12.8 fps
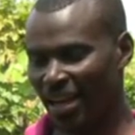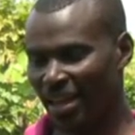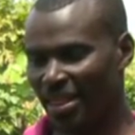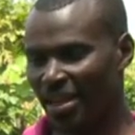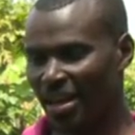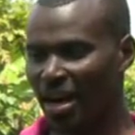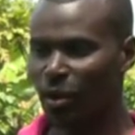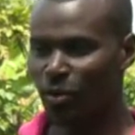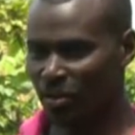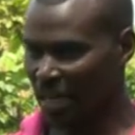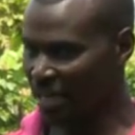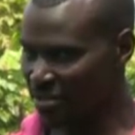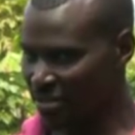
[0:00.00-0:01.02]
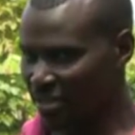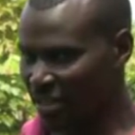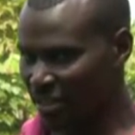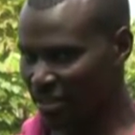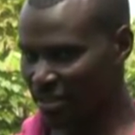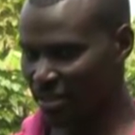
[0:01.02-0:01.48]
and the cows can
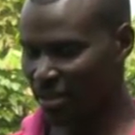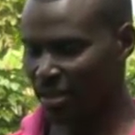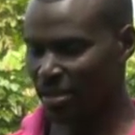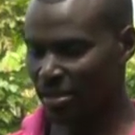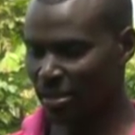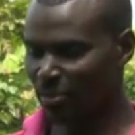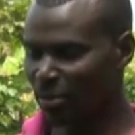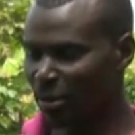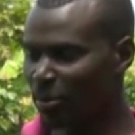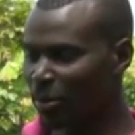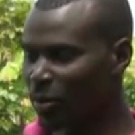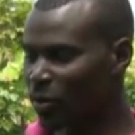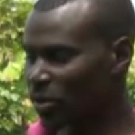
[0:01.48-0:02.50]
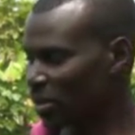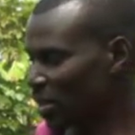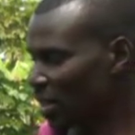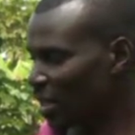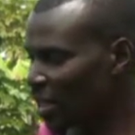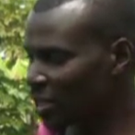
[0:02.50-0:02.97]
reject simply because
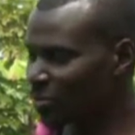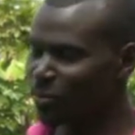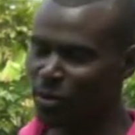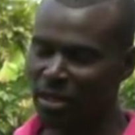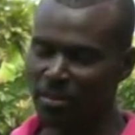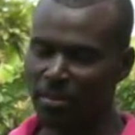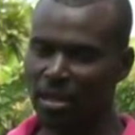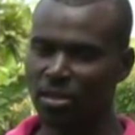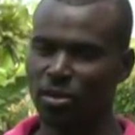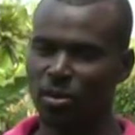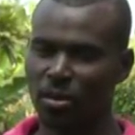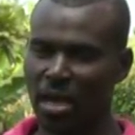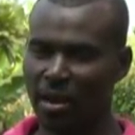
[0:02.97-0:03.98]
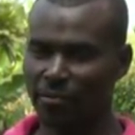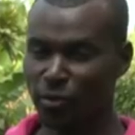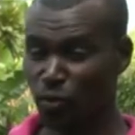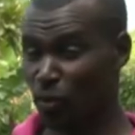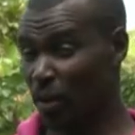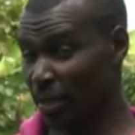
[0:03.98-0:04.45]
the desmodium does not have
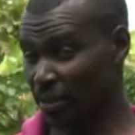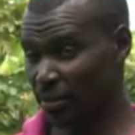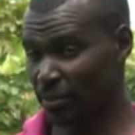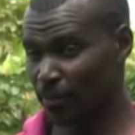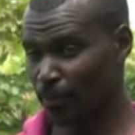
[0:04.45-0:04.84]
sugars